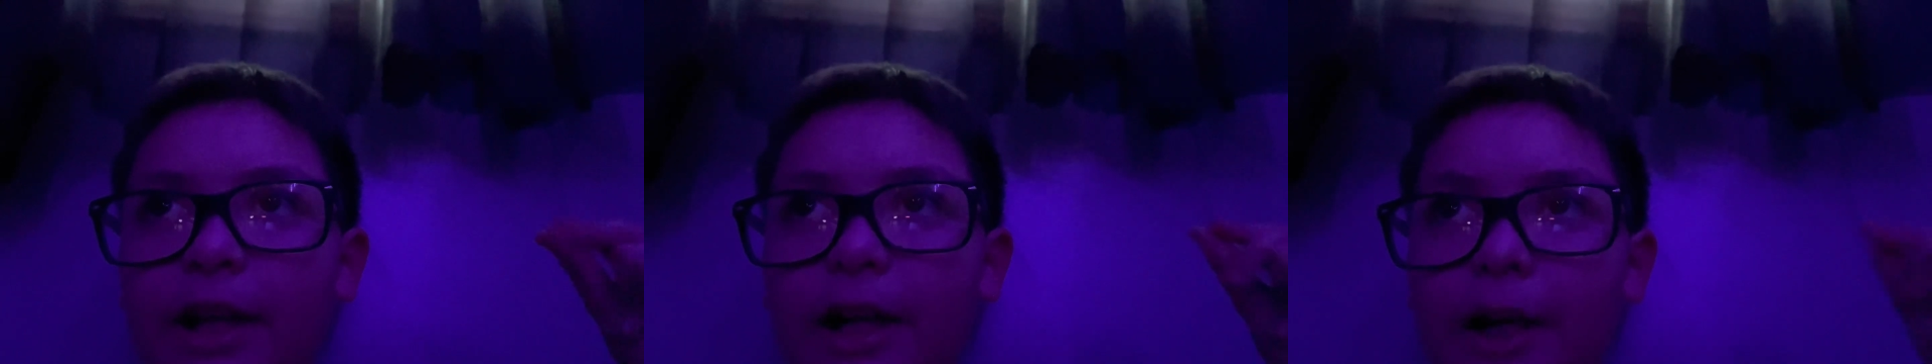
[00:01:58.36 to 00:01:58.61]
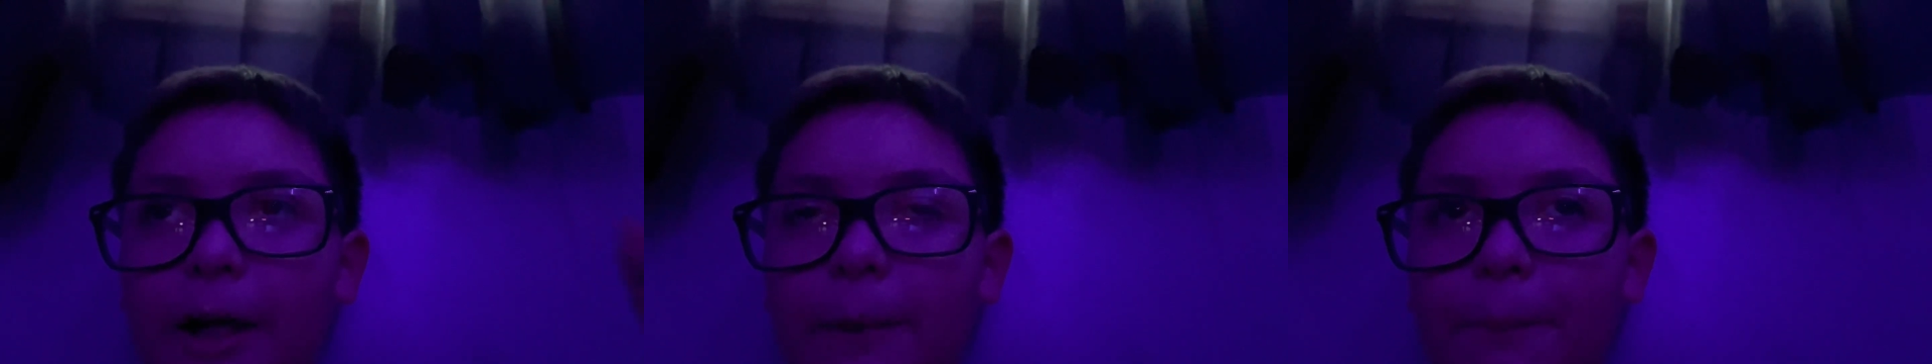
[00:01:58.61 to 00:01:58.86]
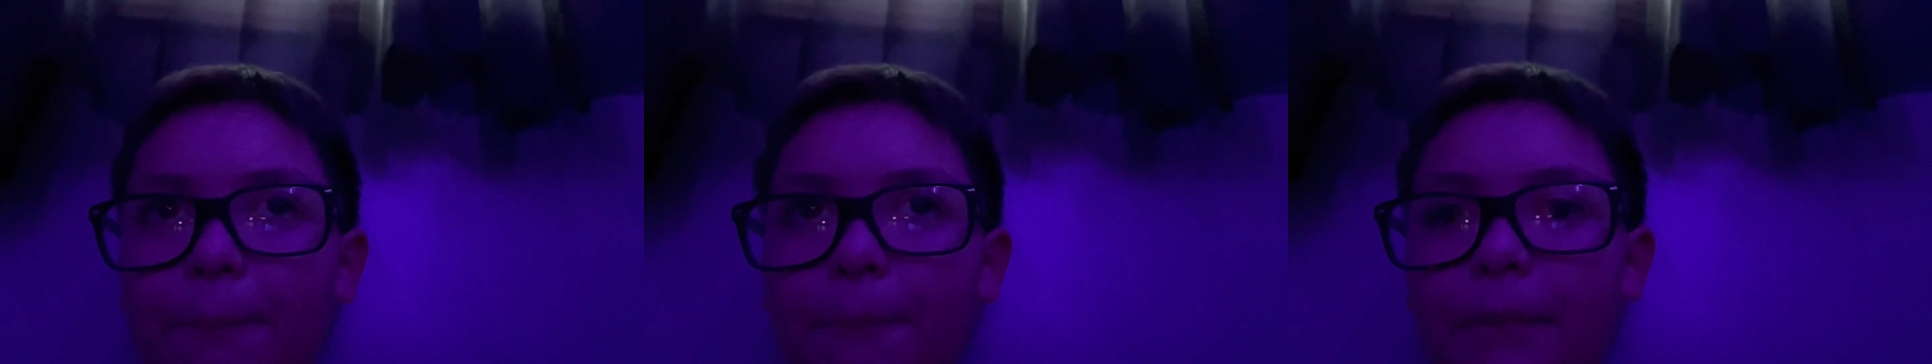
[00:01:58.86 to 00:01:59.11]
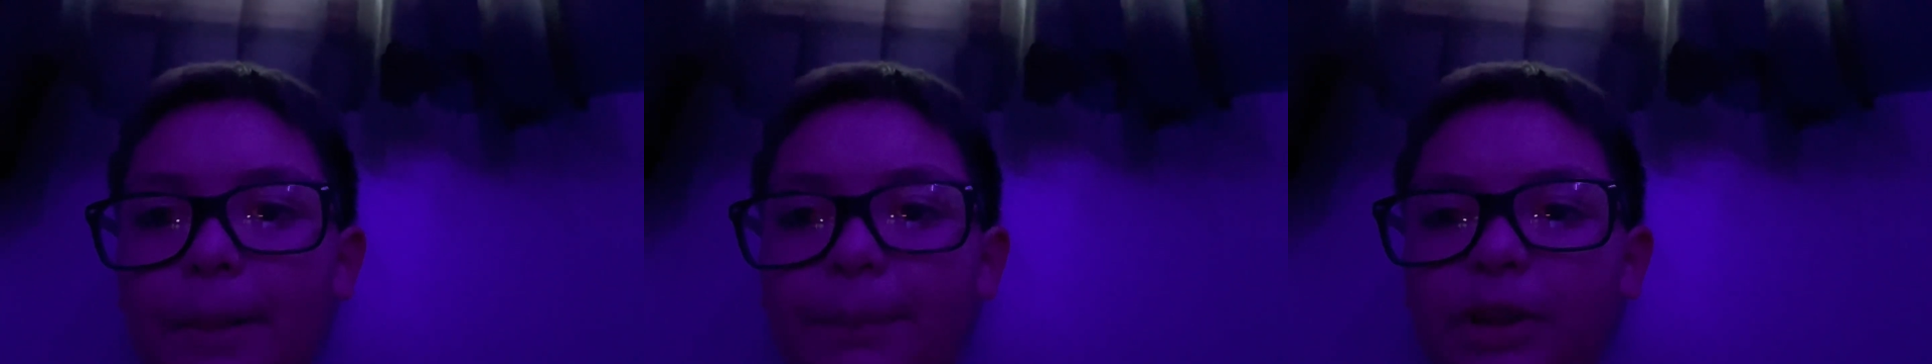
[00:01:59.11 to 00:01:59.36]
um,
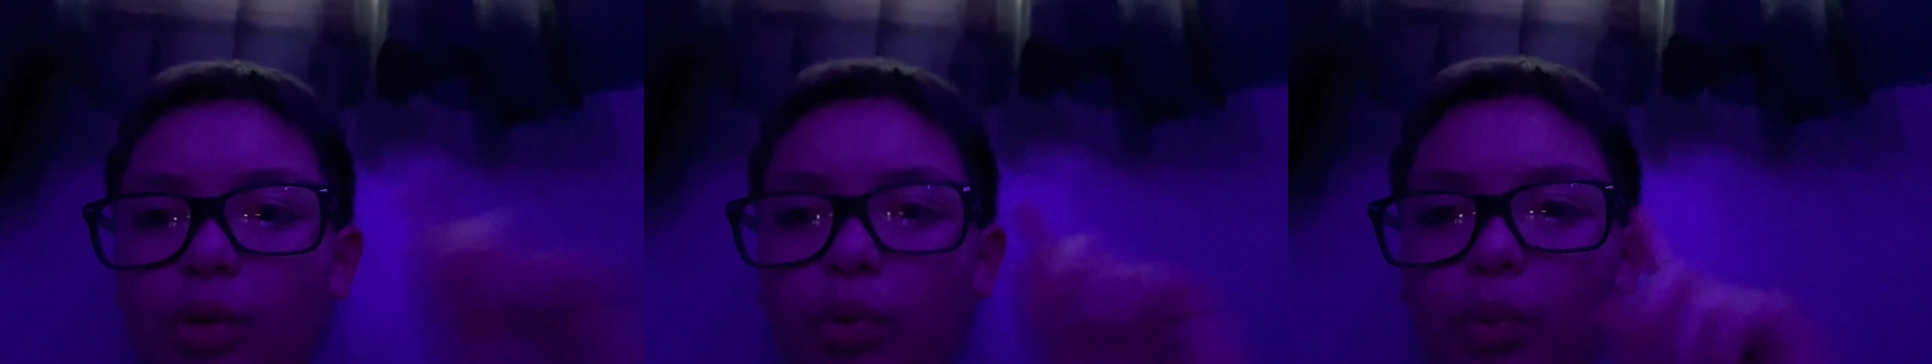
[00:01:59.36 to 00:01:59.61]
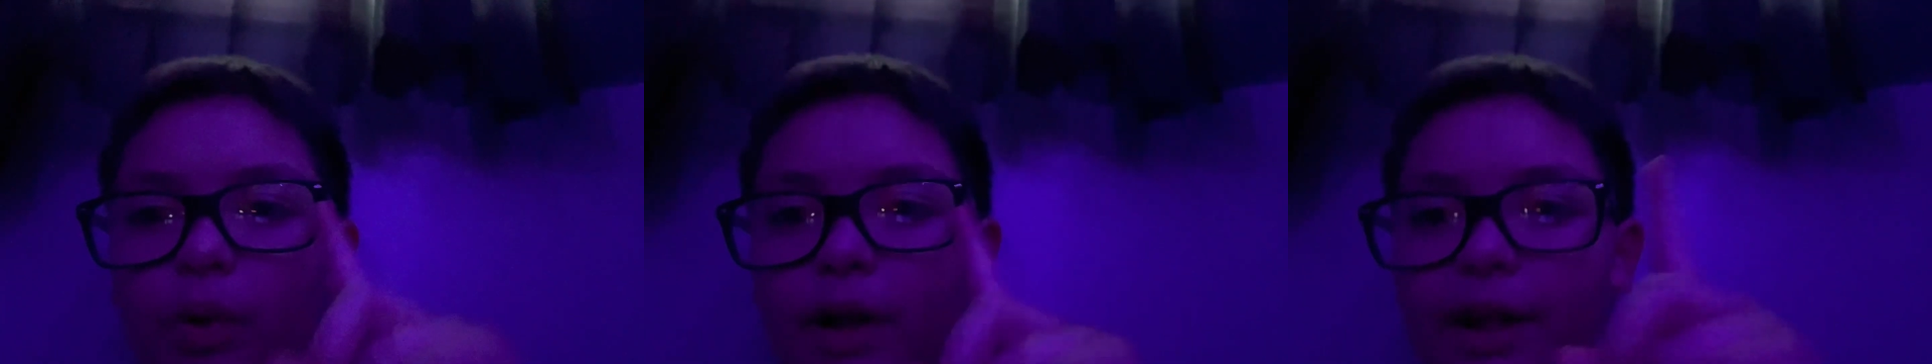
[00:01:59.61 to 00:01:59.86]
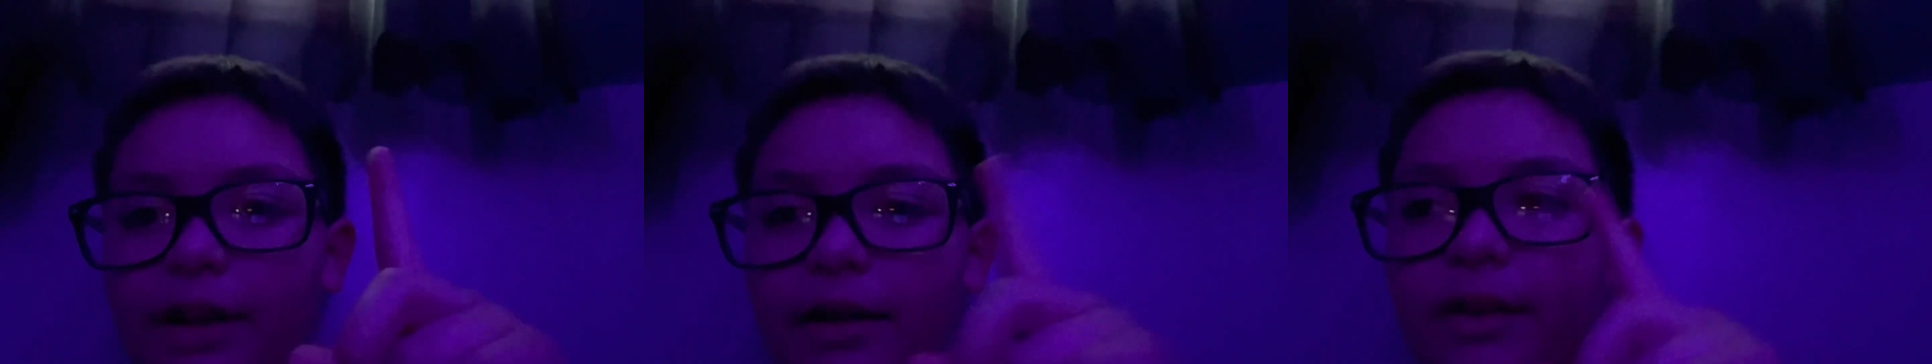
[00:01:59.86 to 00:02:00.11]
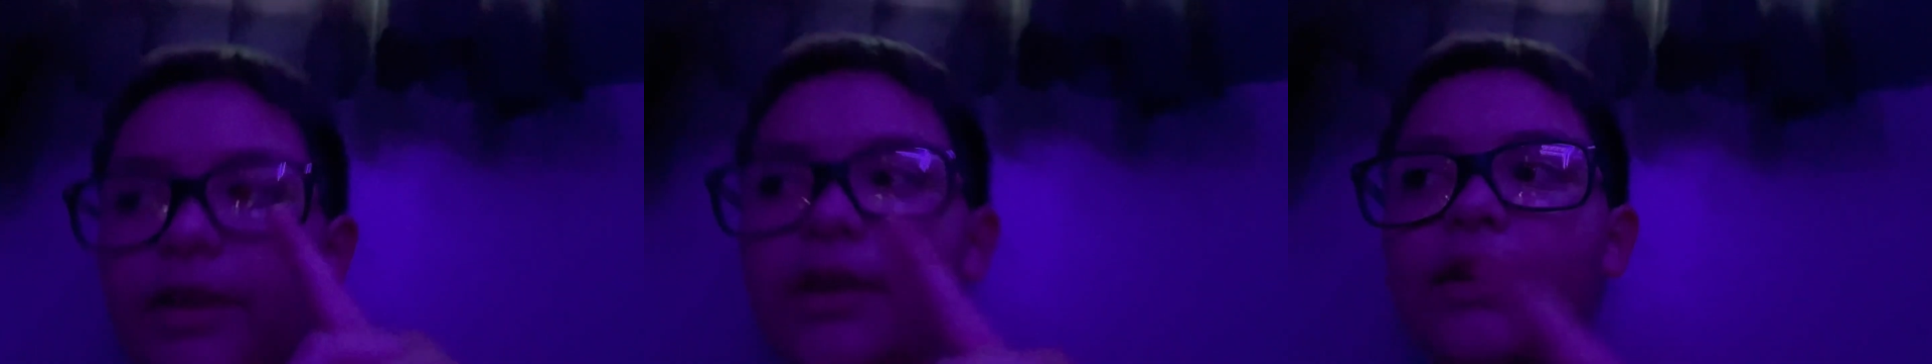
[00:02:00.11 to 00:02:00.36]
Episode 1.
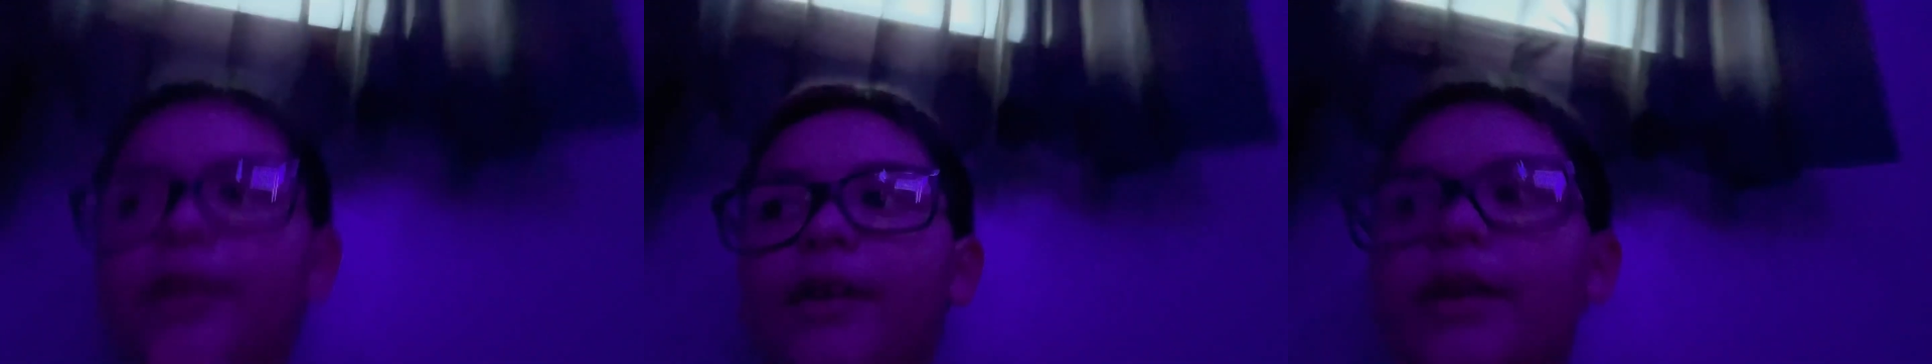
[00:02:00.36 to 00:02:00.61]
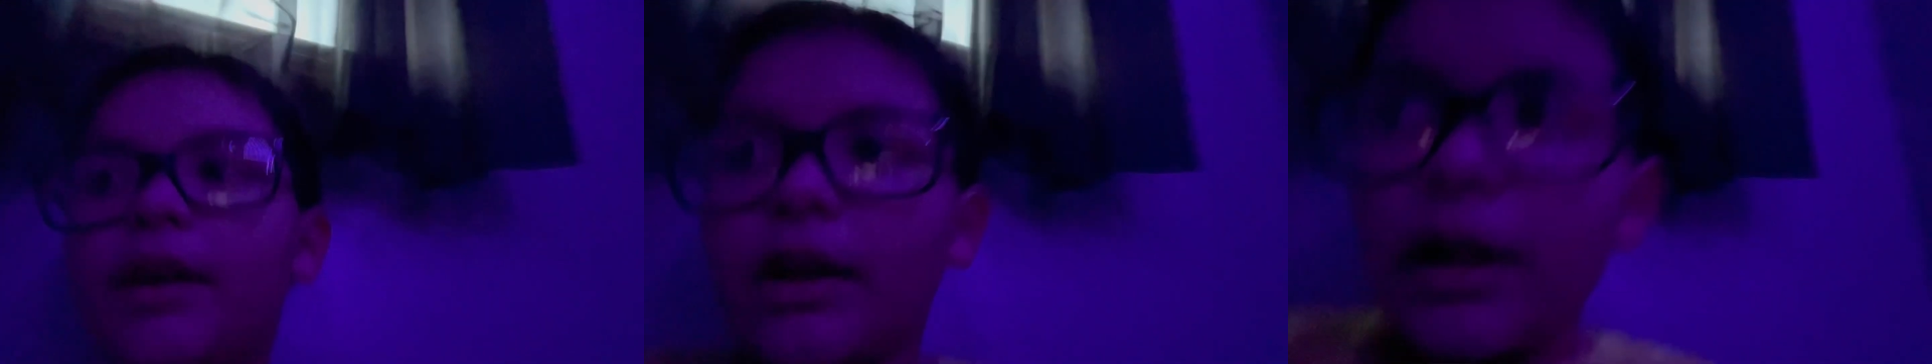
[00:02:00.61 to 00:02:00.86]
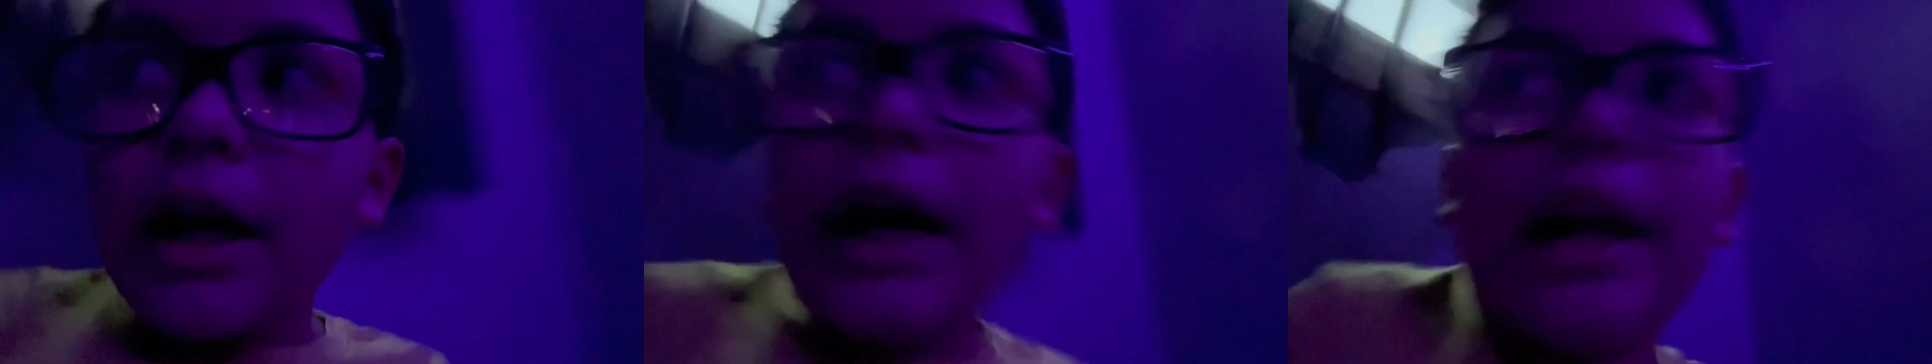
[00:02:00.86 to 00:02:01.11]
I